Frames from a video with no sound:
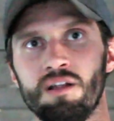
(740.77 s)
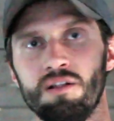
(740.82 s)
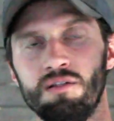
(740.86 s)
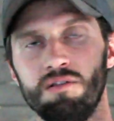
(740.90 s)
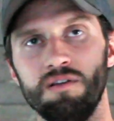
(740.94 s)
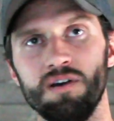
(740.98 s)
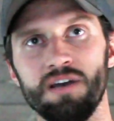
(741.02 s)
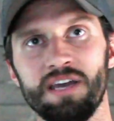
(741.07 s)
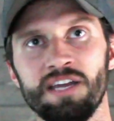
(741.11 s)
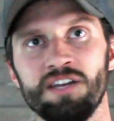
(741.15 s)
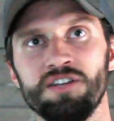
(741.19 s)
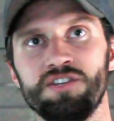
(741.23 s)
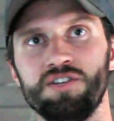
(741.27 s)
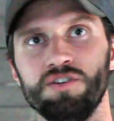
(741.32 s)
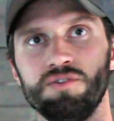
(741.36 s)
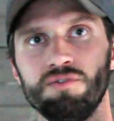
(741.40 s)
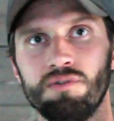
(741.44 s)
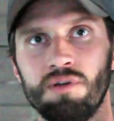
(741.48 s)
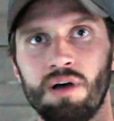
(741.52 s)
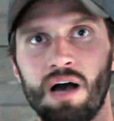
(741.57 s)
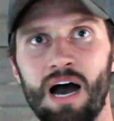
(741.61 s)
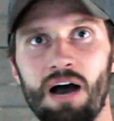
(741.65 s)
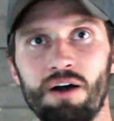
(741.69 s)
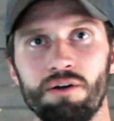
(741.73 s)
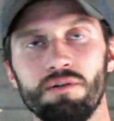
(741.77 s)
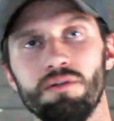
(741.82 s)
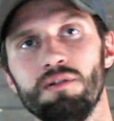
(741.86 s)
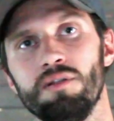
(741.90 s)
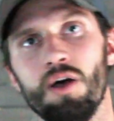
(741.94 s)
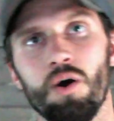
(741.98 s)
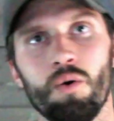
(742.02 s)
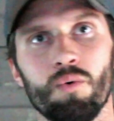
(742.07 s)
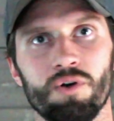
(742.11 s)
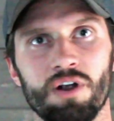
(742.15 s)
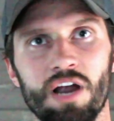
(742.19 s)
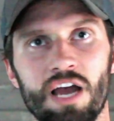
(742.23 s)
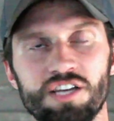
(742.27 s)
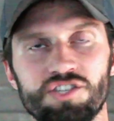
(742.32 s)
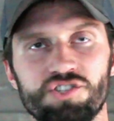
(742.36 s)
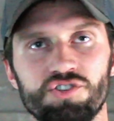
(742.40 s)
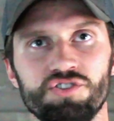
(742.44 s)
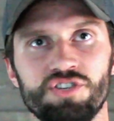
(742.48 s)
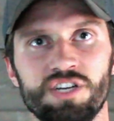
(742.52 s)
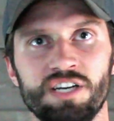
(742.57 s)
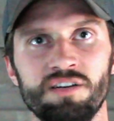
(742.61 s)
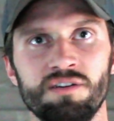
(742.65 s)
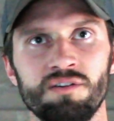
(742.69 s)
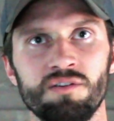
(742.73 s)
look into how to lower
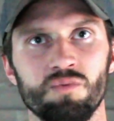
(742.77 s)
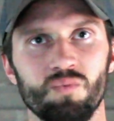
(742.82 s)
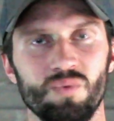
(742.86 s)
estrogen.